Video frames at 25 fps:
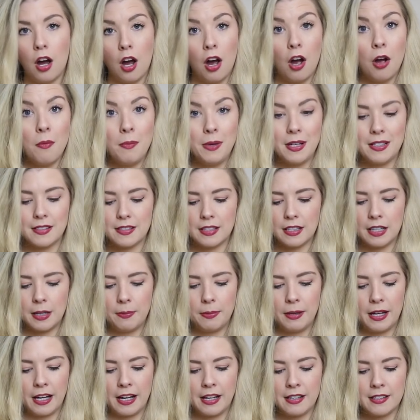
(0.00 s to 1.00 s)
I'm easily
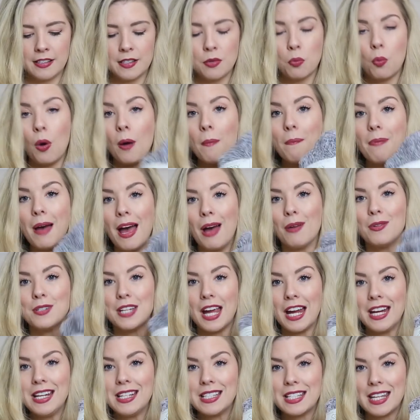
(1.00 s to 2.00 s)
pleased.
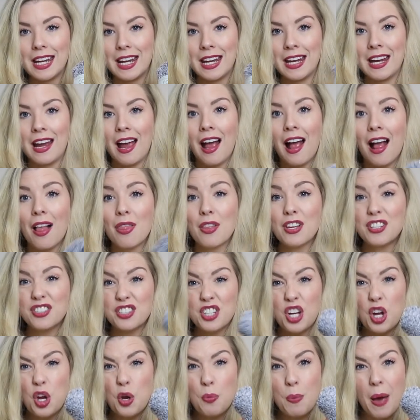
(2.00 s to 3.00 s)
£1.80. There's
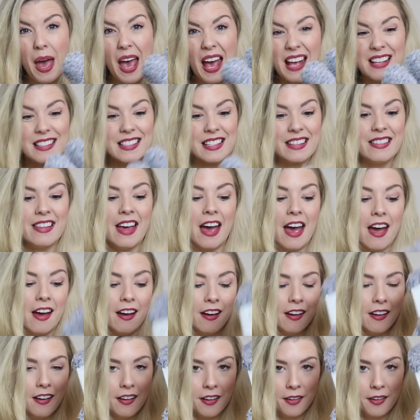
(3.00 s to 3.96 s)
two pairs in there.